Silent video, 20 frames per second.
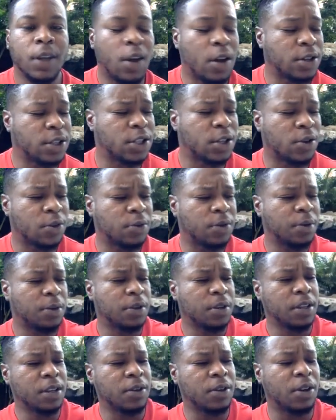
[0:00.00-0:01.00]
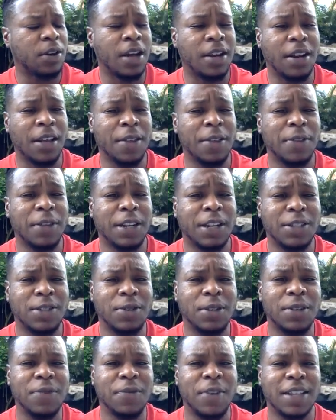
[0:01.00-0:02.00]
Also, another thing that
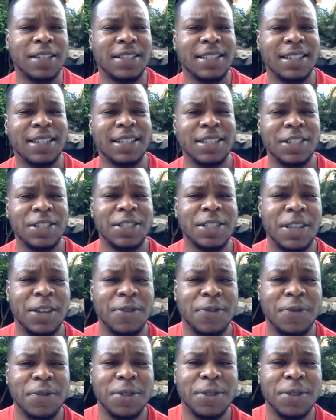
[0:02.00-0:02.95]
you can invest in is yourself.